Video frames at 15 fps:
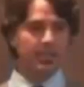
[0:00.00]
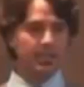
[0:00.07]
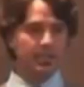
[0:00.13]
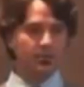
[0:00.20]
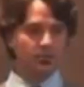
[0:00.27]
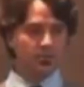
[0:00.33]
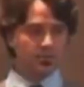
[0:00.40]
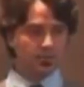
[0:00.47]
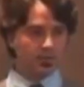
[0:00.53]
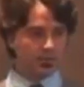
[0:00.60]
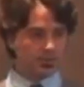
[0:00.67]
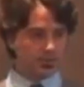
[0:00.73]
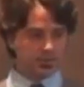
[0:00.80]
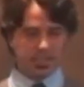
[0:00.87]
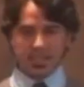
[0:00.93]
They were
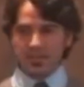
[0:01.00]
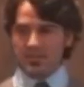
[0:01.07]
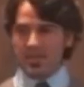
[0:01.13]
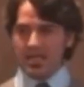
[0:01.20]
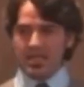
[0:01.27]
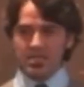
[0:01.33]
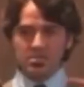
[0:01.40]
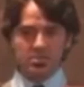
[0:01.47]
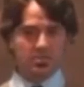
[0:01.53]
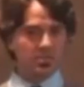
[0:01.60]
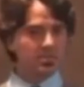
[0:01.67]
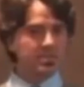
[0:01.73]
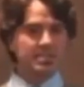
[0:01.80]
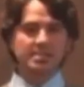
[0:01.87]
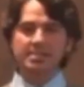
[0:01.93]
same age,
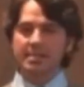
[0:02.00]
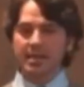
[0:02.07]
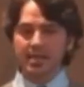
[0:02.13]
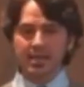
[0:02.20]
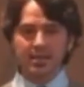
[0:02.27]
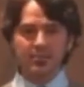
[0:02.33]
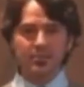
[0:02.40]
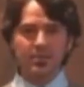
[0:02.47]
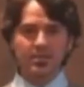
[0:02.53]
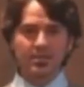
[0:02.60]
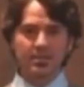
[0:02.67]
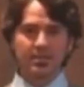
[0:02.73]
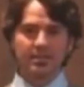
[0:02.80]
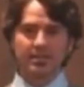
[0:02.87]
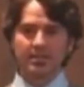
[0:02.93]
looked the same,
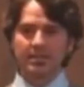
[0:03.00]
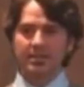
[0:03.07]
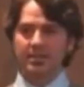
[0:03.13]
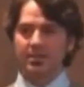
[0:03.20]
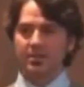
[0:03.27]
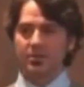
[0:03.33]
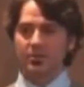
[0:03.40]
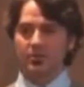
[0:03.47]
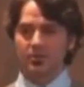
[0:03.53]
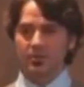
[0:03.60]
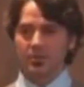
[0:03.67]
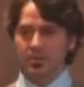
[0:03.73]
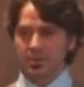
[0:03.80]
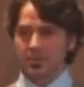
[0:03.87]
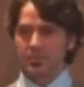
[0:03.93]
you know,
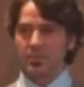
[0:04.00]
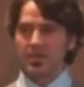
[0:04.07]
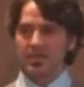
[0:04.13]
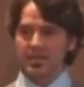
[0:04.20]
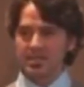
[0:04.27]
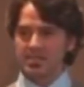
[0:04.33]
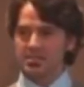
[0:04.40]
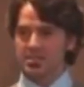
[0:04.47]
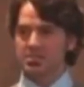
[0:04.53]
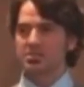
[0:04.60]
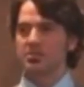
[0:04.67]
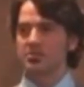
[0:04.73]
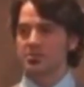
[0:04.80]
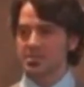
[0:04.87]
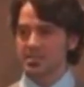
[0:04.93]
buddies,
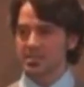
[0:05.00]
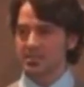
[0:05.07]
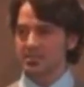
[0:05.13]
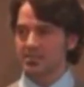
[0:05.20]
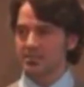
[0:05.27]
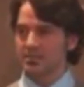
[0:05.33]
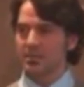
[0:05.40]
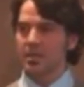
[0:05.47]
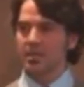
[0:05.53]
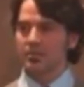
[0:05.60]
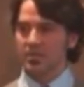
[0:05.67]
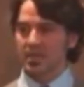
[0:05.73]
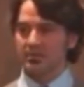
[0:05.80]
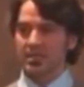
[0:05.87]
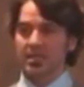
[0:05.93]
associates,
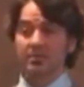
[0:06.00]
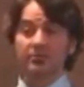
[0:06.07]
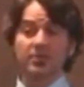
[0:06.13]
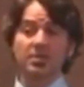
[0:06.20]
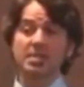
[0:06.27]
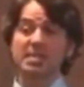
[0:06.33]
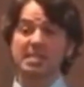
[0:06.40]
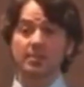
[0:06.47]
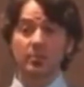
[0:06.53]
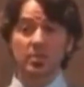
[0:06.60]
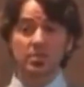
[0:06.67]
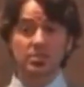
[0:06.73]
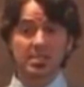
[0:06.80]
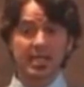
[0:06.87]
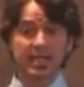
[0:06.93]
probably on a very
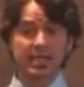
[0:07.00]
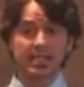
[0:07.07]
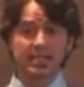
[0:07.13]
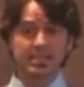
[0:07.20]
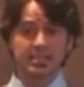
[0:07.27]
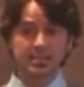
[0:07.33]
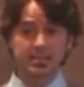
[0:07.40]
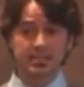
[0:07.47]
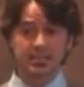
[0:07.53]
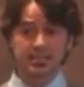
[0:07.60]
similar diet.